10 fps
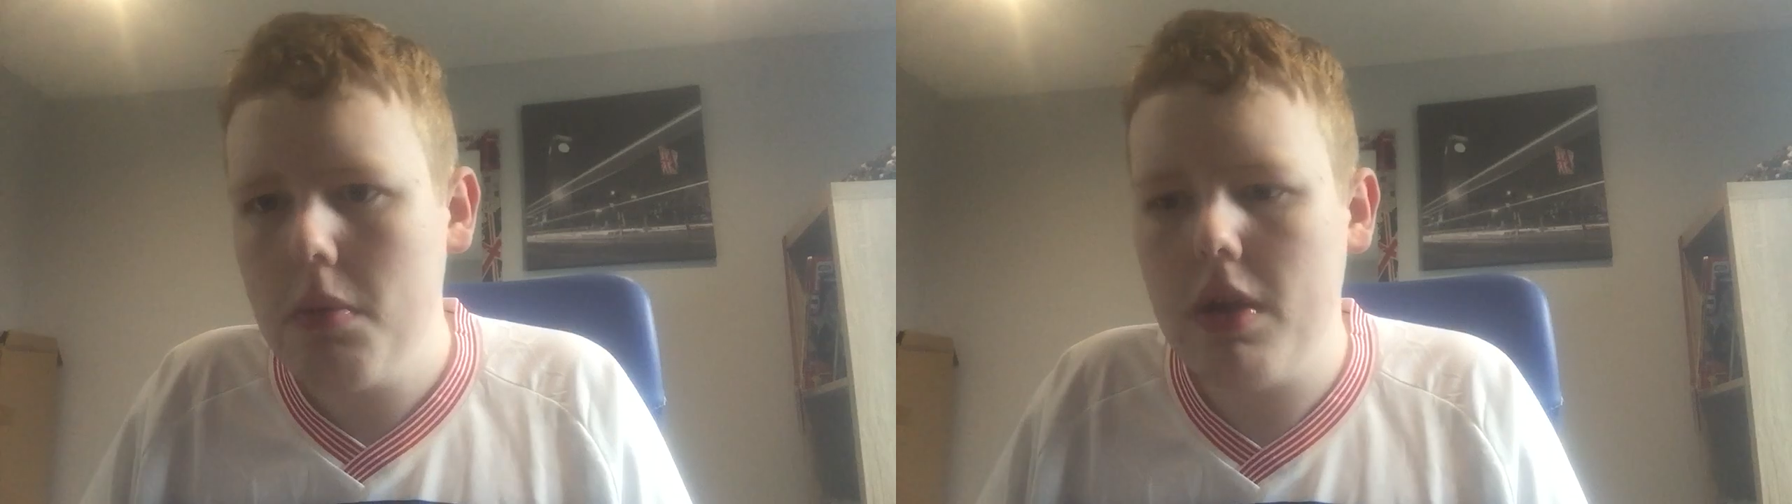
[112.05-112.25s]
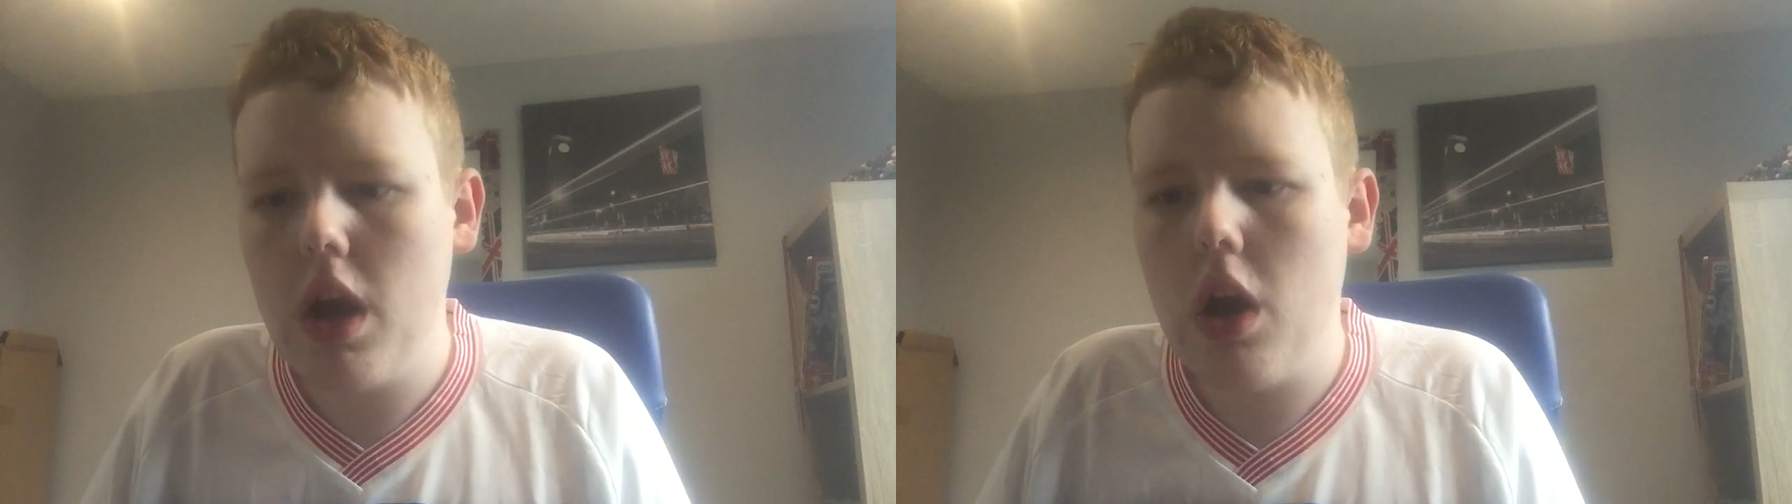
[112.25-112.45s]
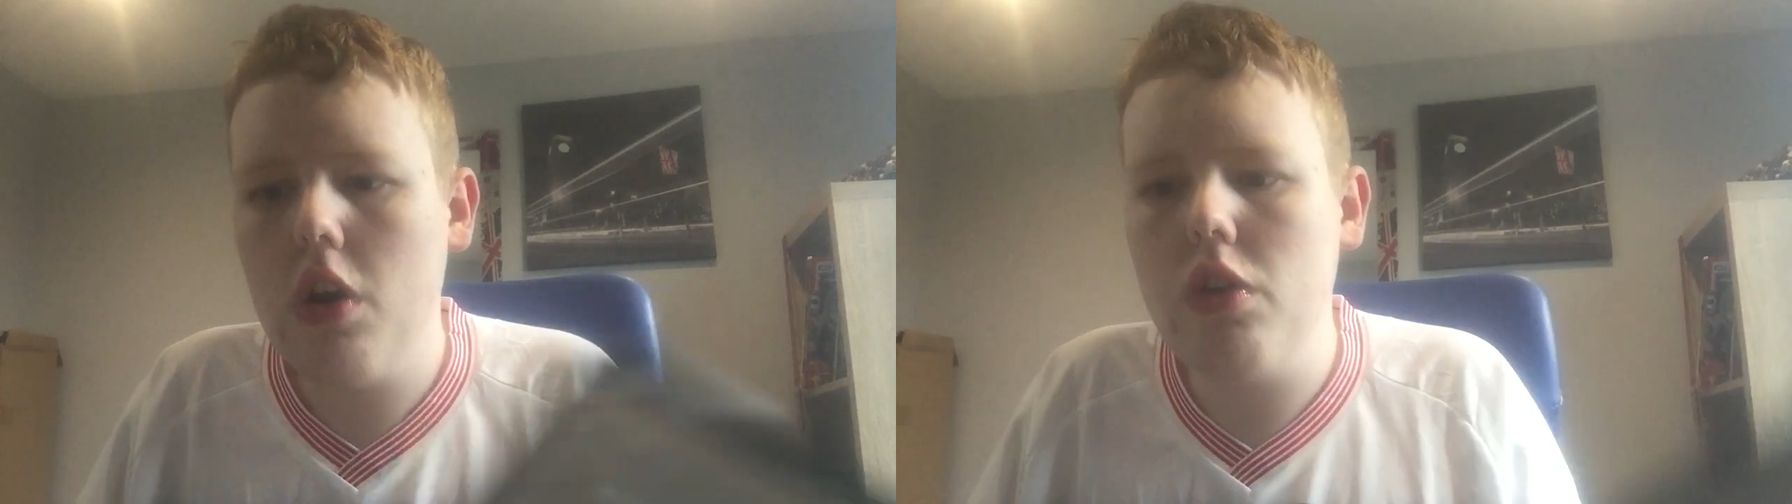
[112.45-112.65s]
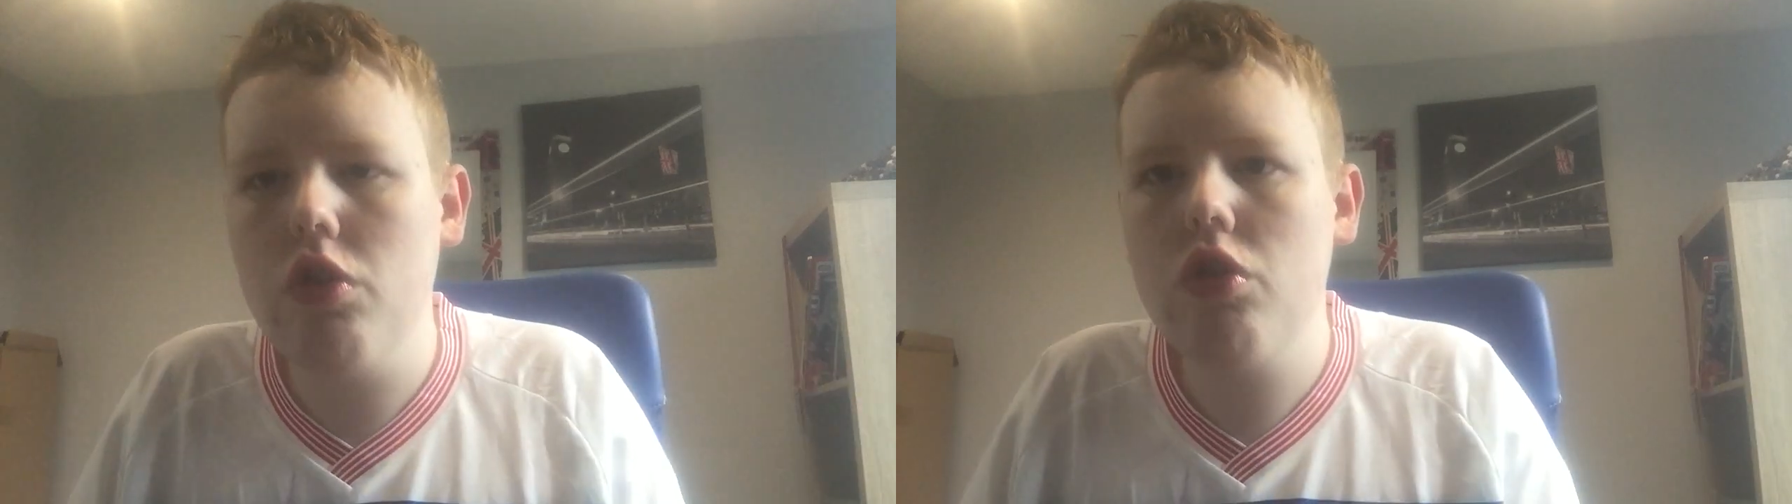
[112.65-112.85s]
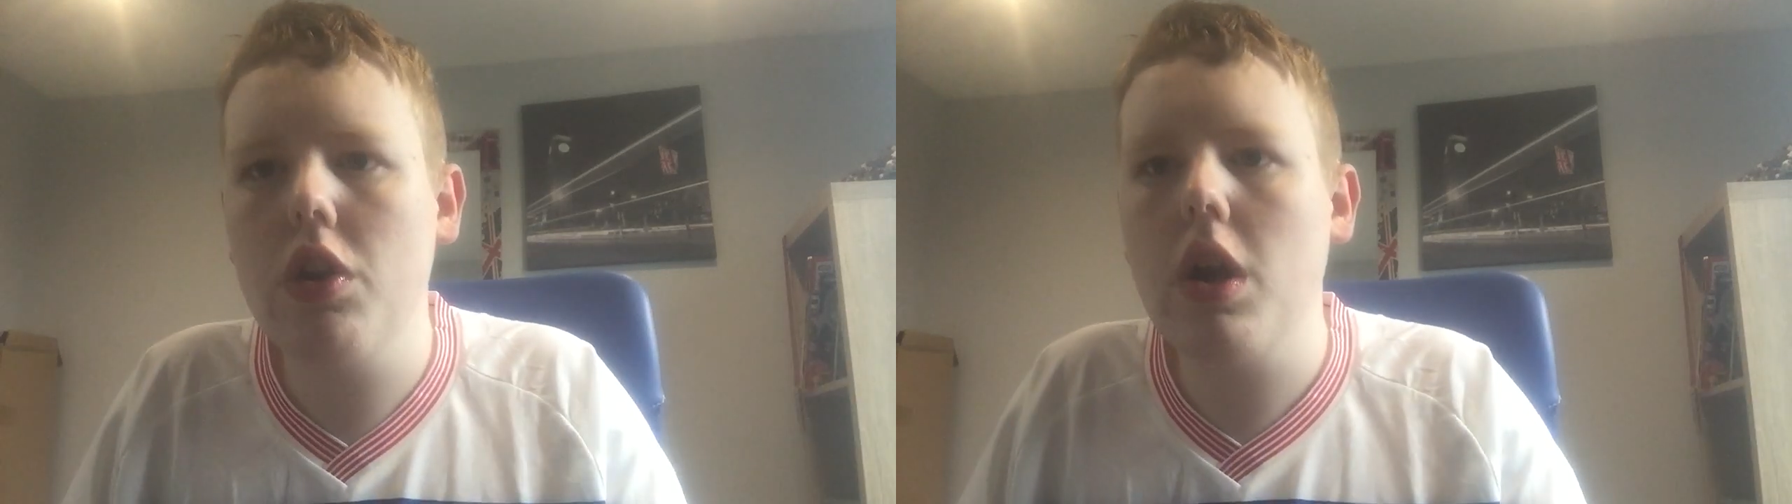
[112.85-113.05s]
But yeah, I hope you
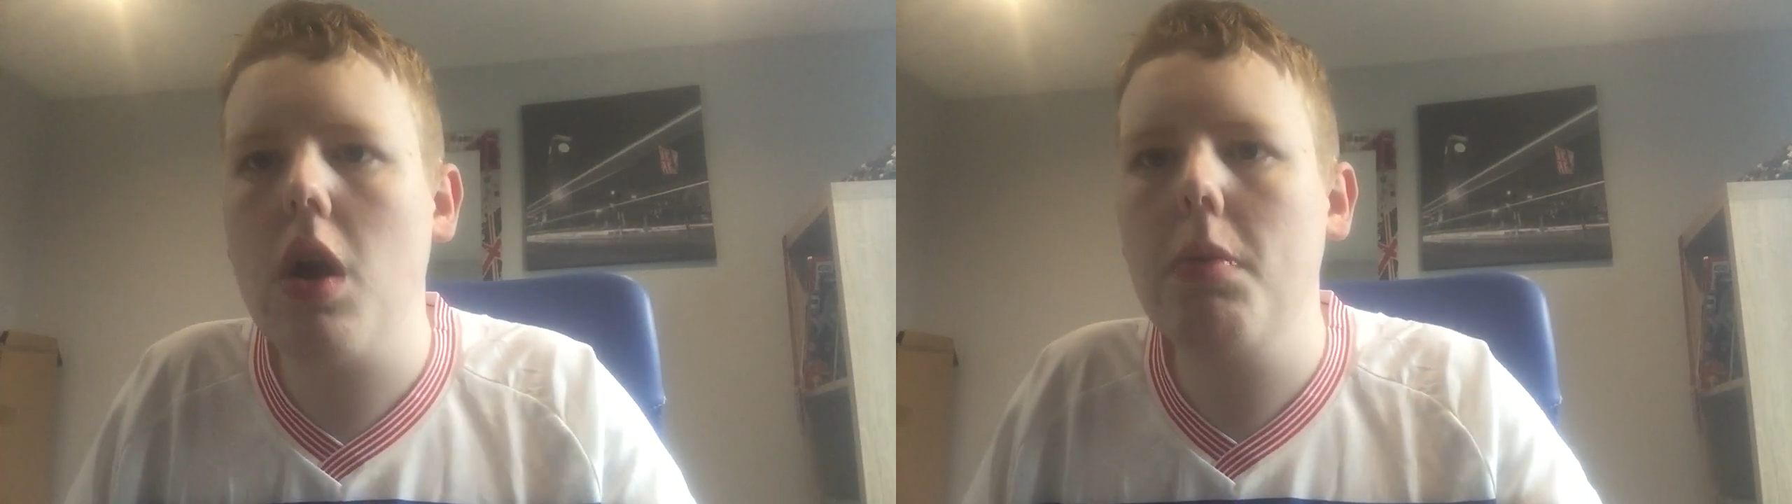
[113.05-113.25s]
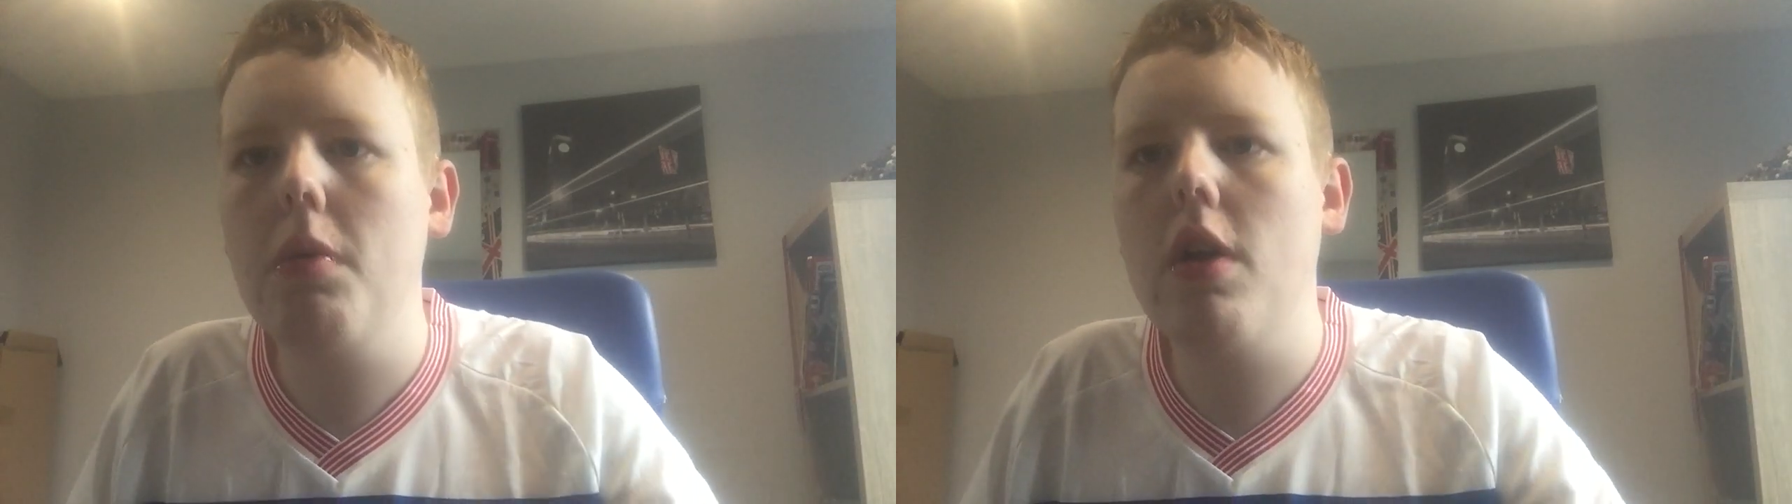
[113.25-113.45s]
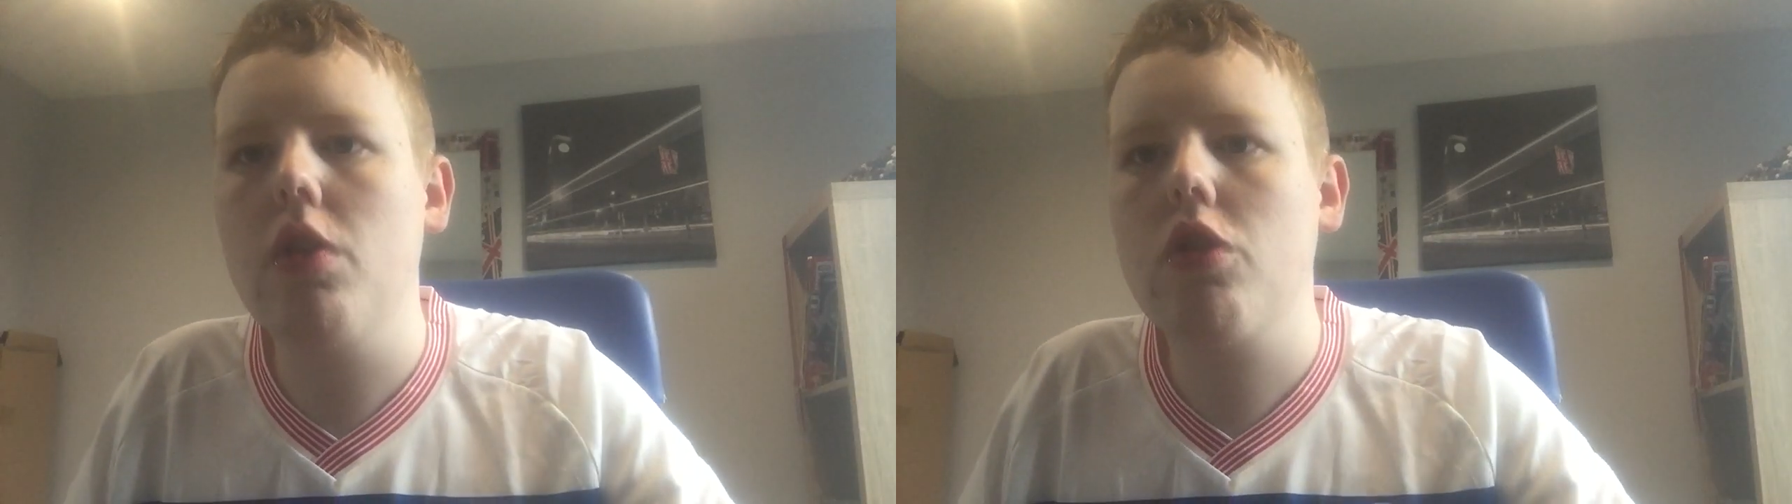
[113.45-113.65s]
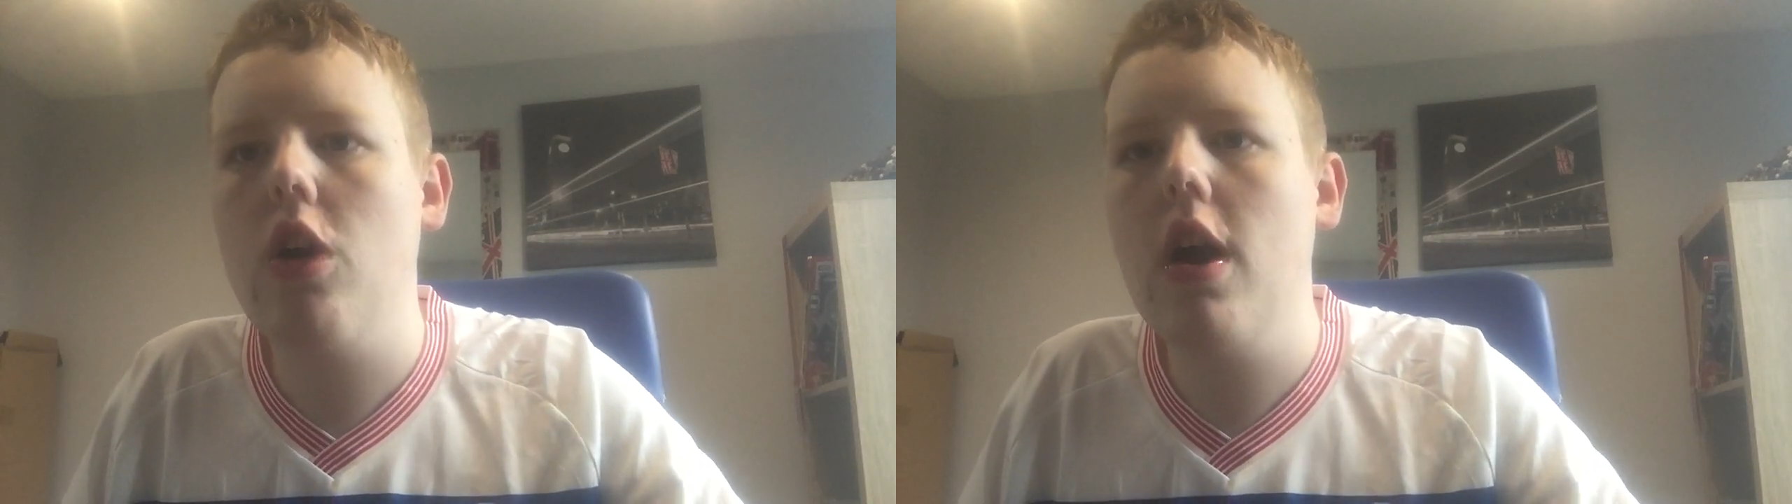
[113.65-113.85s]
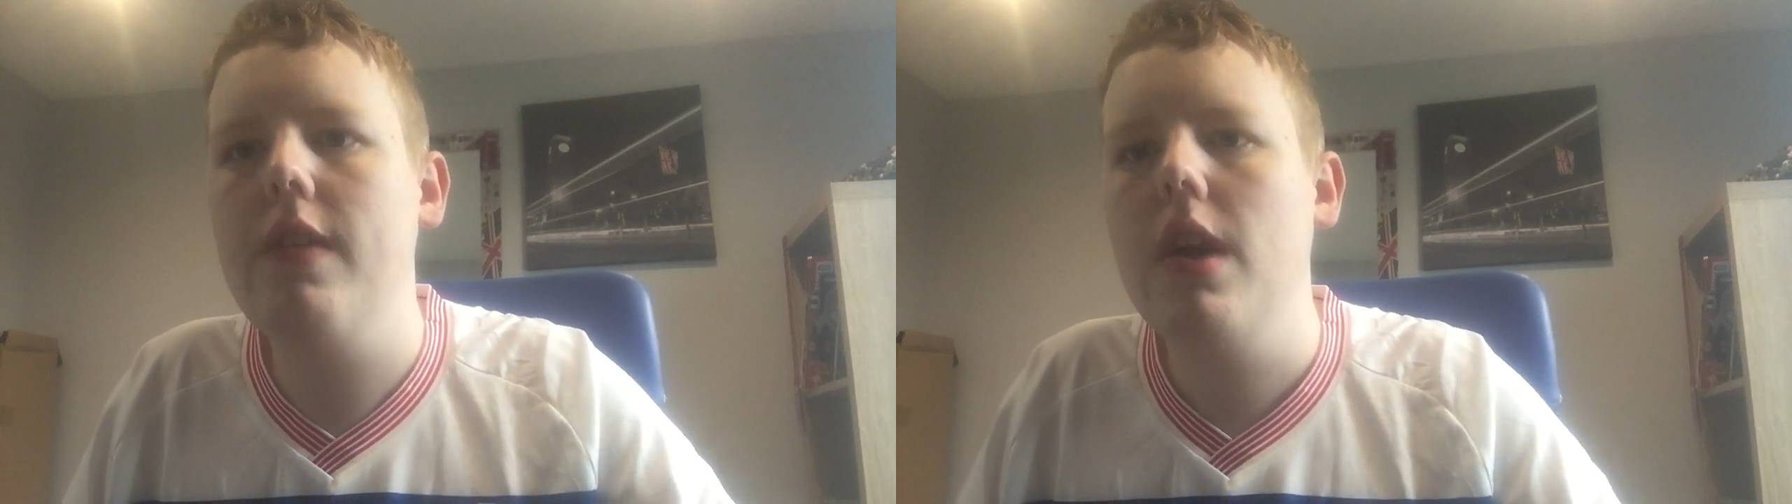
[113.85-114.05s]
enjoyed it. Comment, rate,
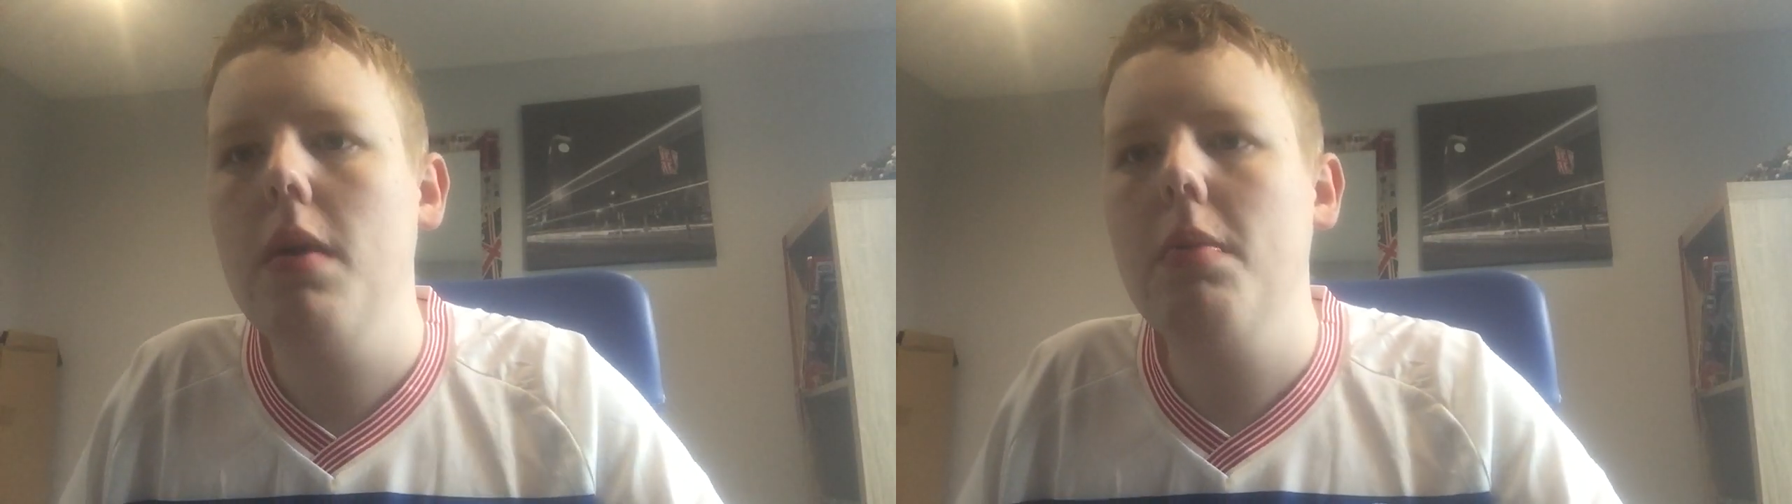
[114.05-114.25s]
subscribe.